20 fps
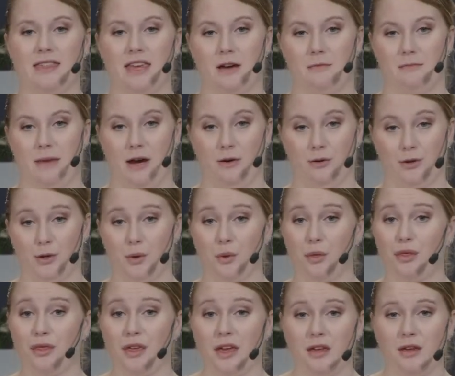the amount you
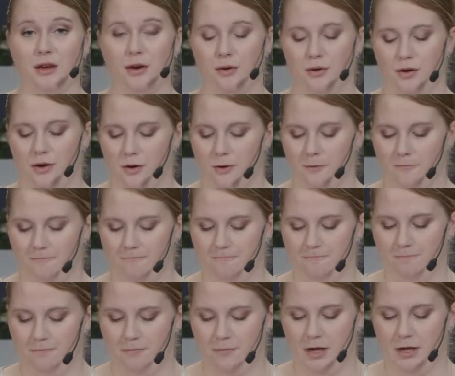think you know
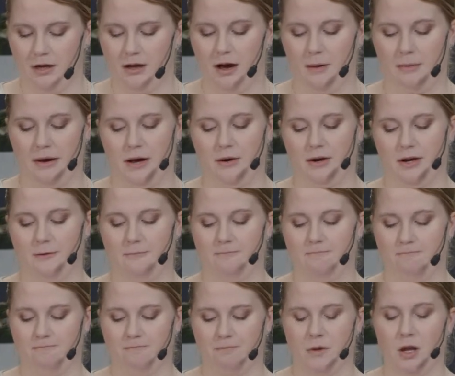about it.
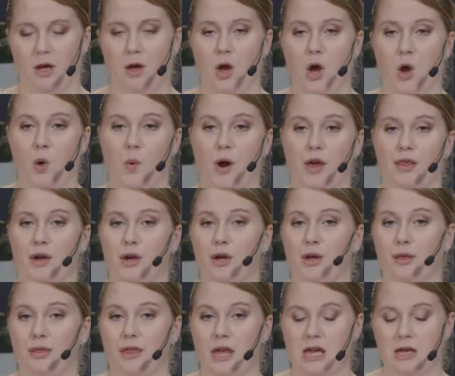Whether
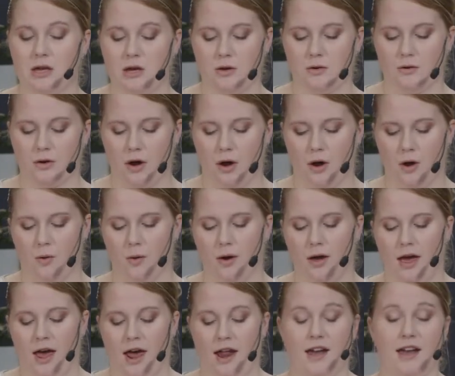you think you know
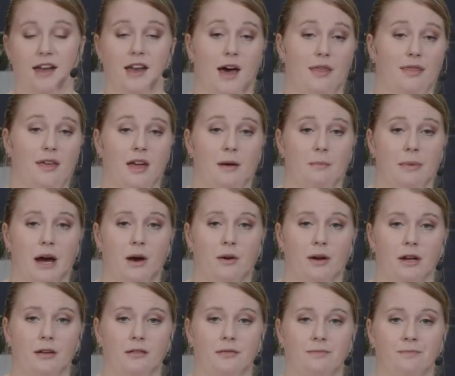nothing about
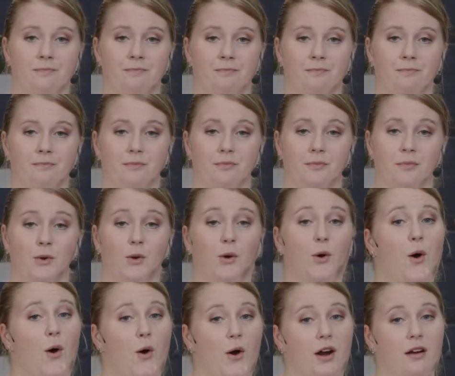it,
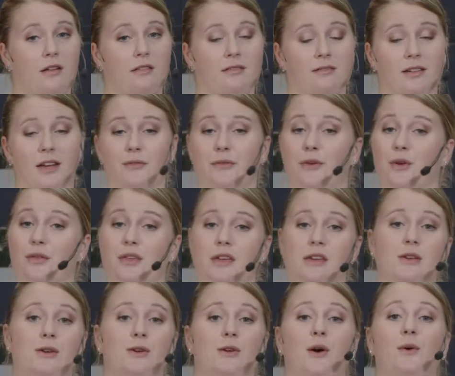or if you
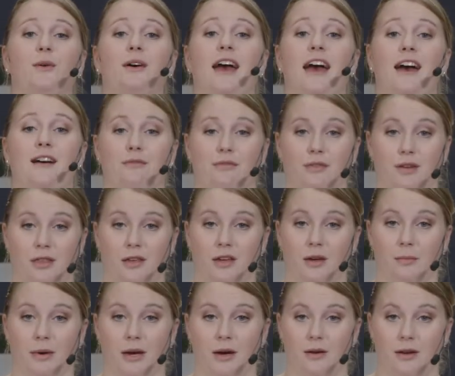think you know everything
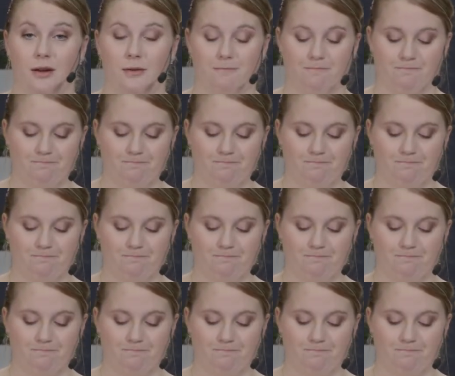about it.